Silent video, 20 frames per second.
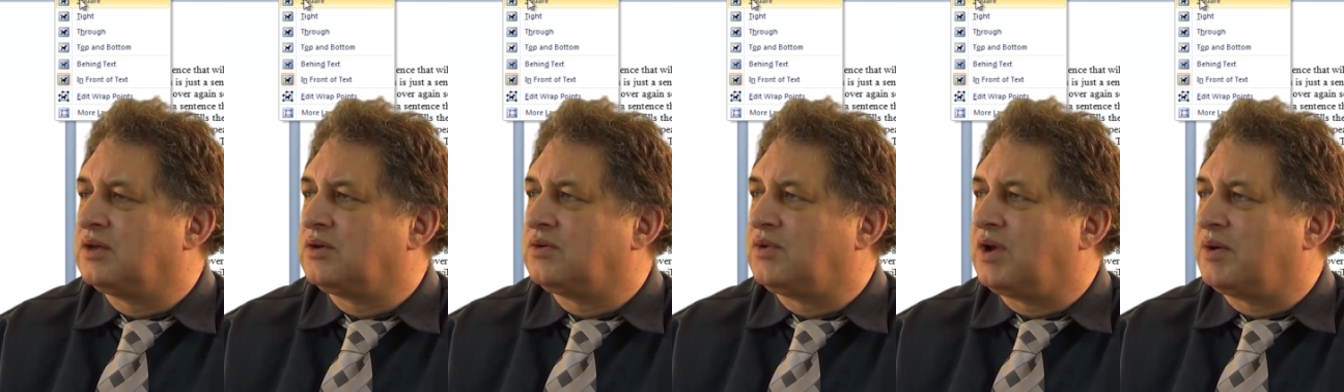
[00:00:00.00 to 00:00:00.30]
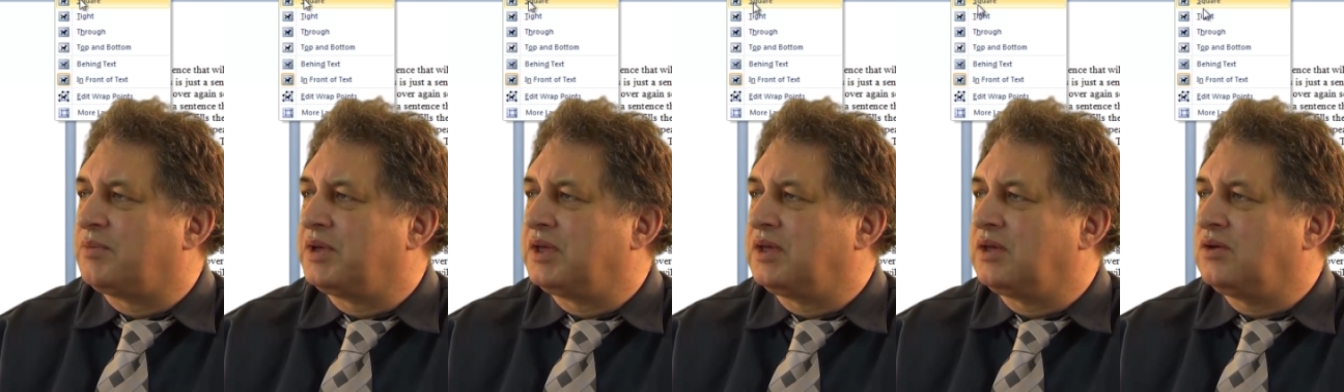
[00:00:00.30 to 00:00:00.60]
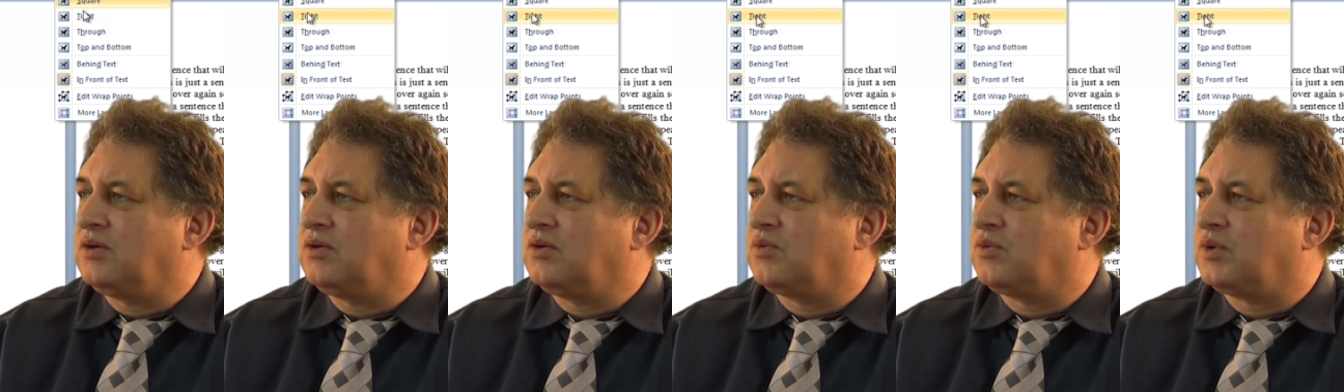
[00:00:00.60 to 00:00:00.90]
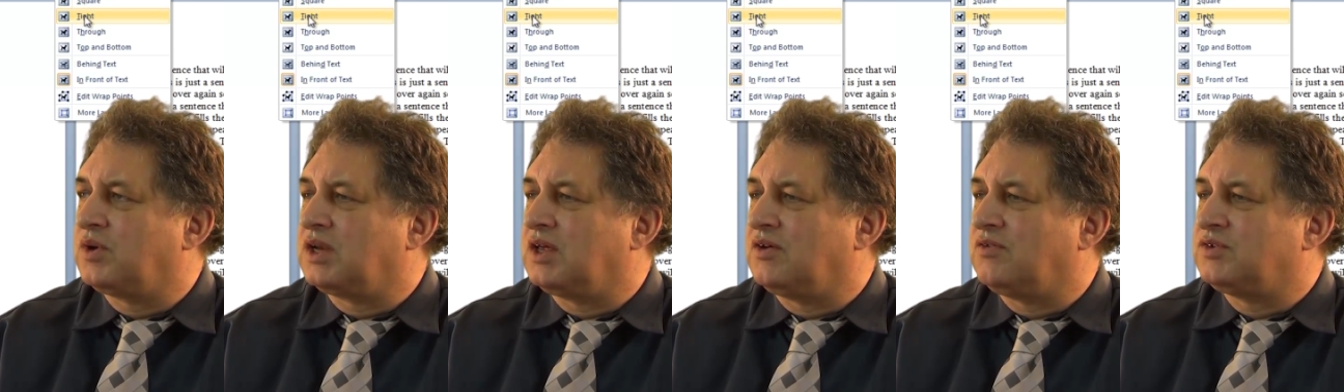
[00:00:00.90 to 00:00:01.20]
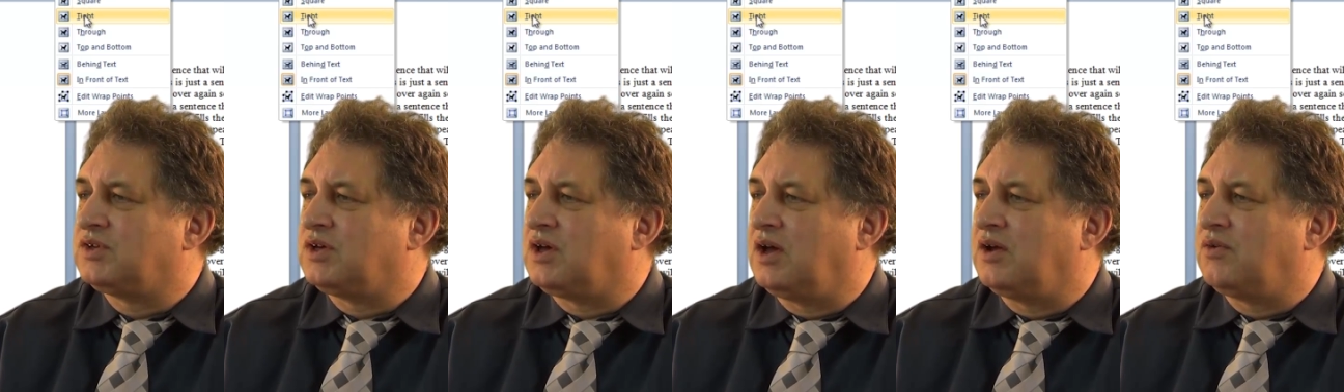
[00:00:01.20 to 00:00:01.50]
wrapping, we can have
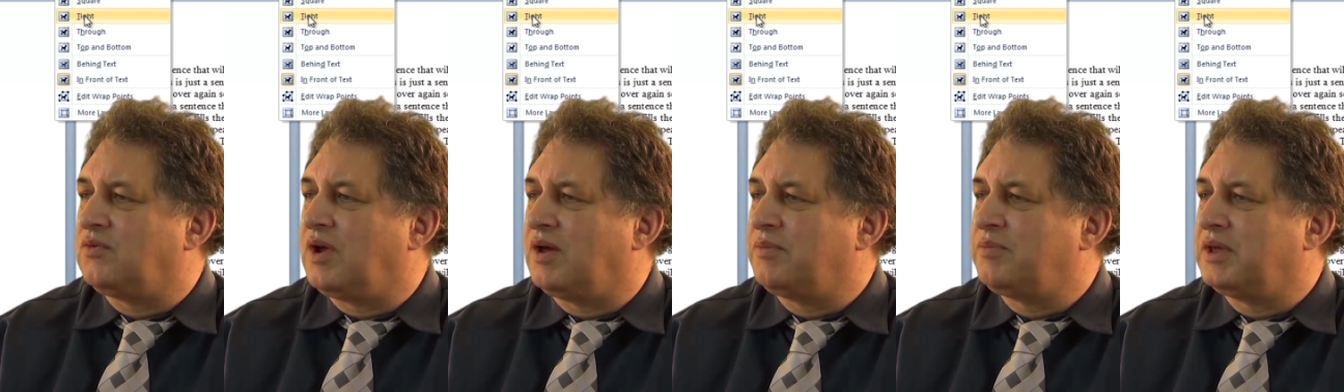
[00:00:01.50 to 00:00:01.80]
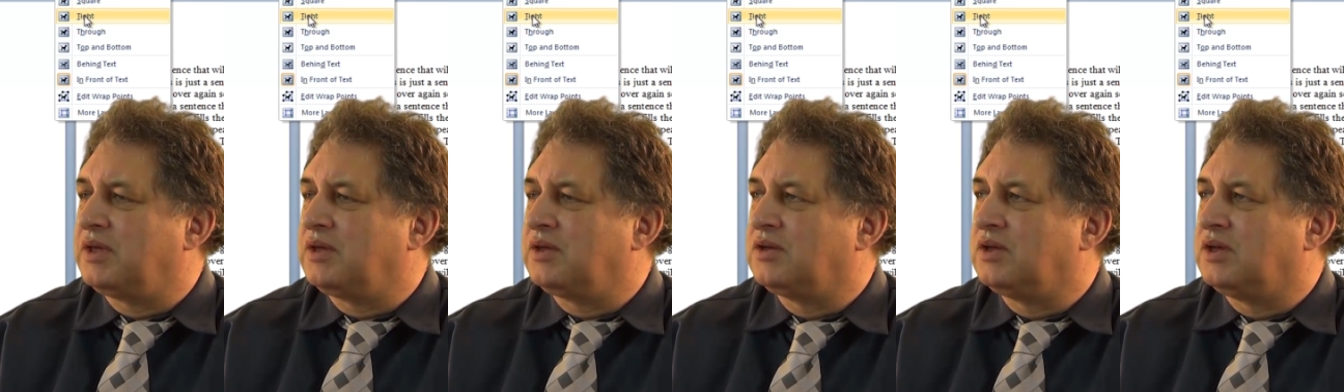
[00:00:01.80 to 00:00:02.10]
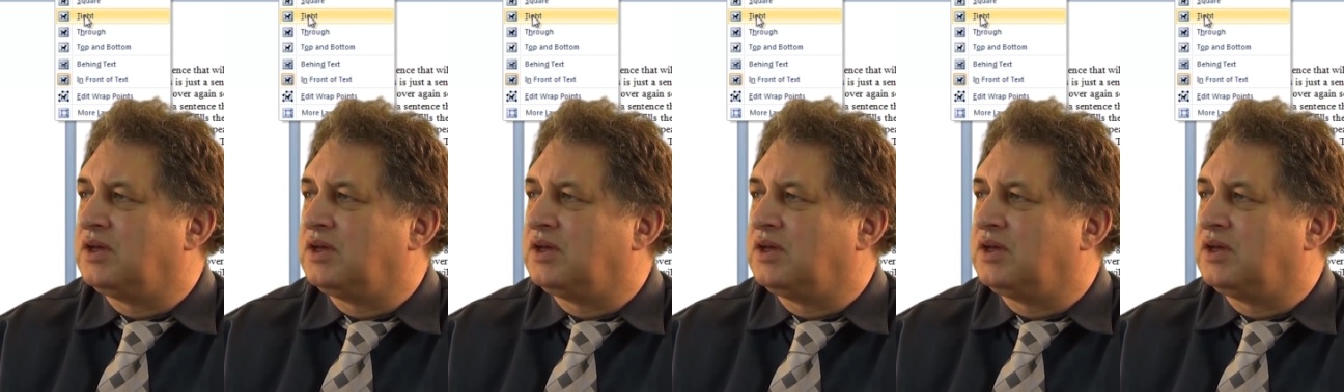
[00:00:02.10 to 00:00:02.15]
tight wrapping.